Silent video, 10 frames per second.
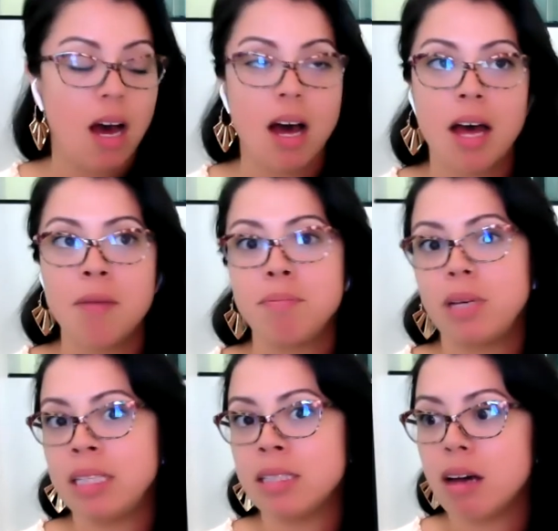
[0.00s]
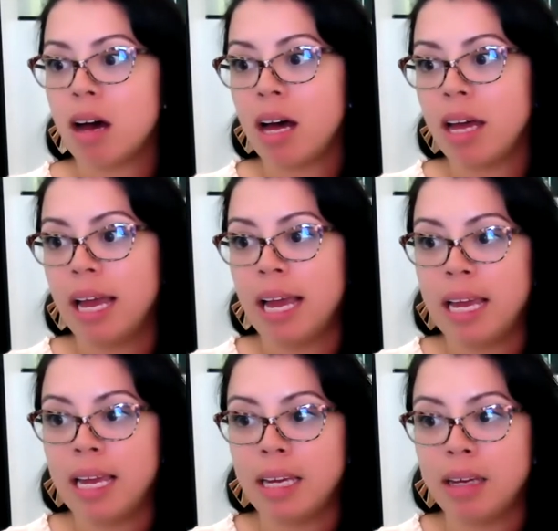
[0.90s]
It's got
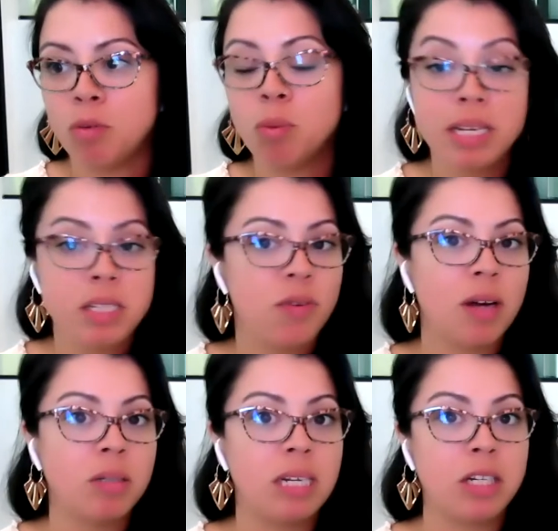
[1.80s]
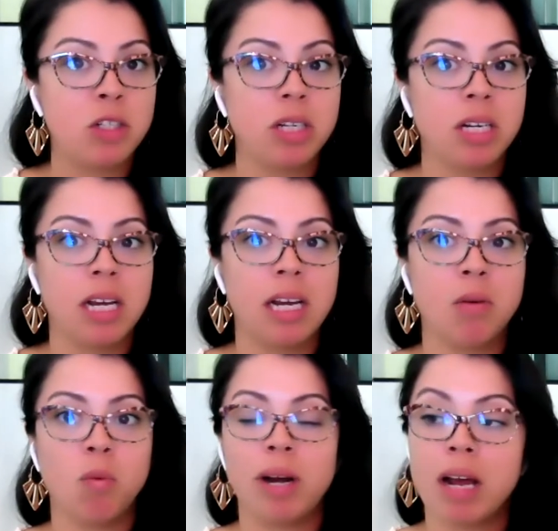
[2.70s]
a raised
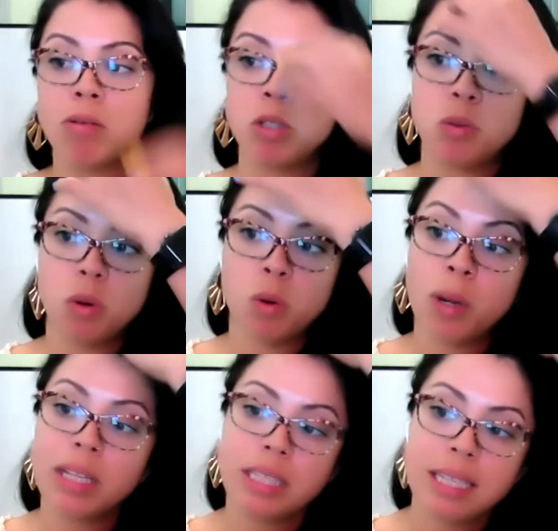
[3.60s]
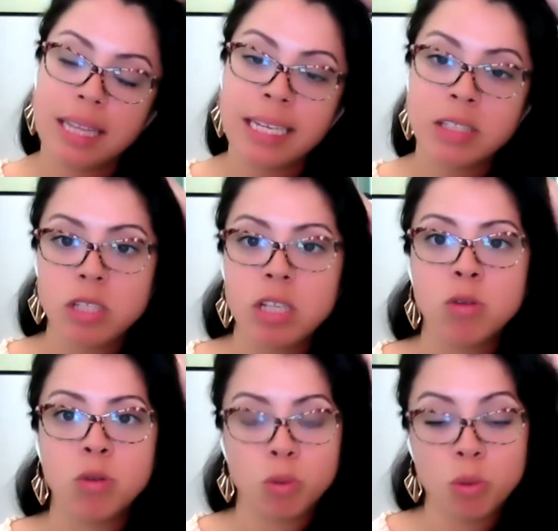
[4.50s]
foundation. When I was quickly glancing
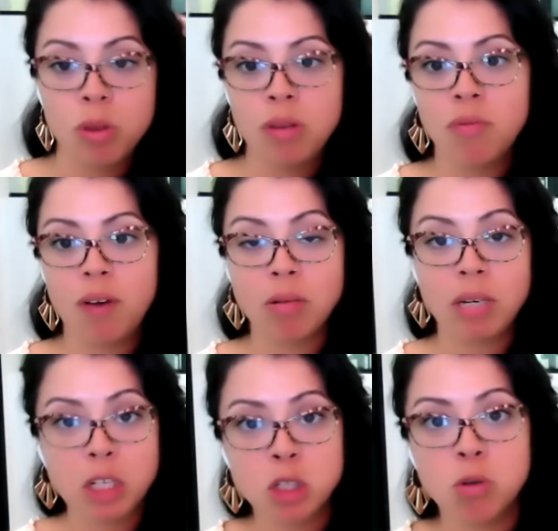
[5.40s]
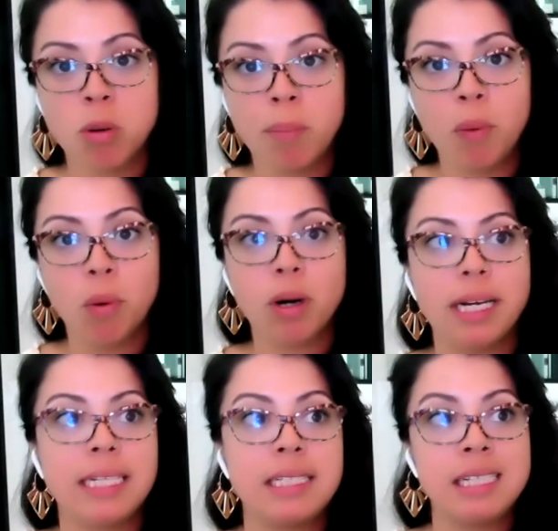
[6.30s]
through the foundation
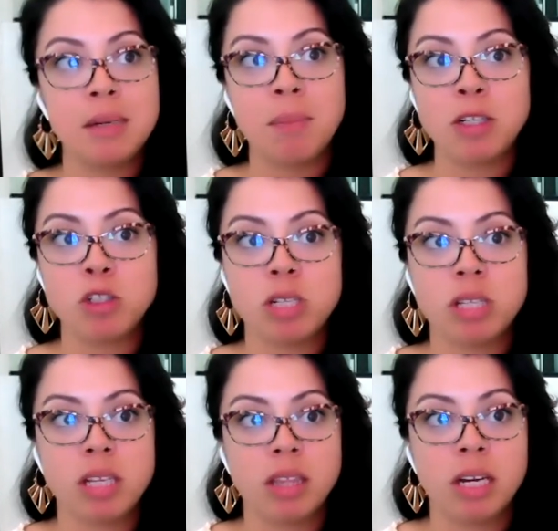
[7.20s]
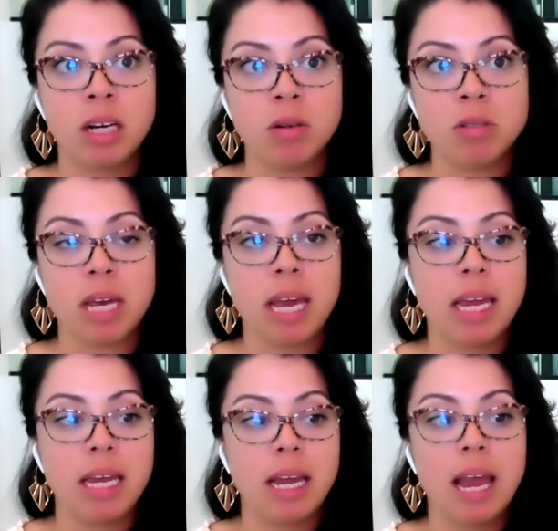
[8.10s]
report, it did mention that there's
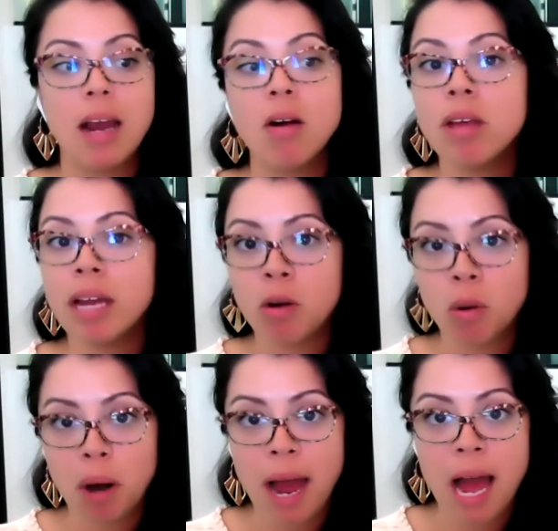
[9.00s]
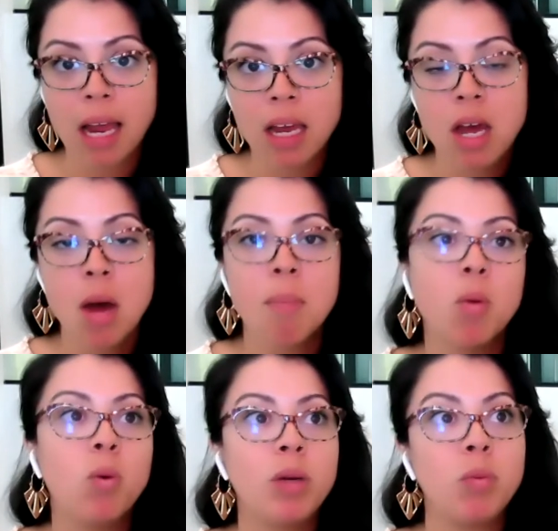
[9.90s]
a hairline crack,
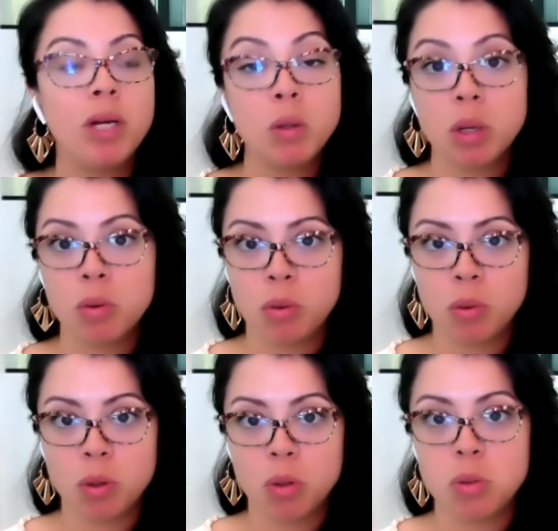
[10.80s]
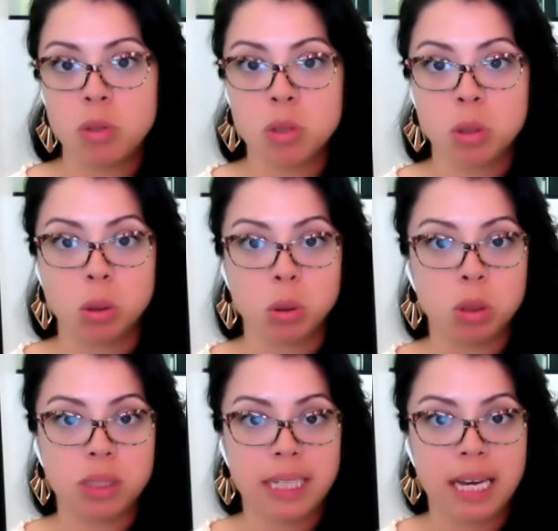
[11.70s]
but we will go through those
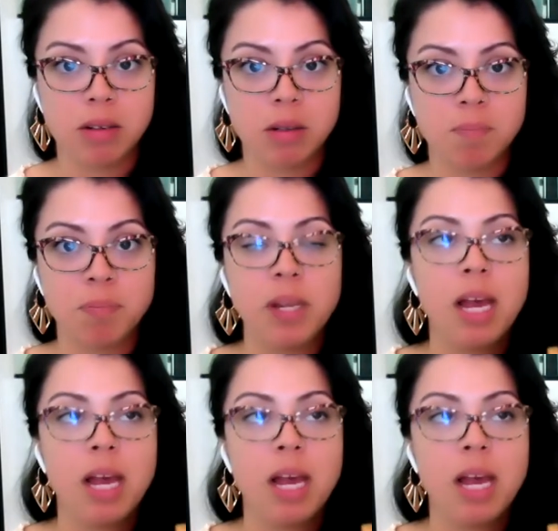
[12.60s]
disclosures together.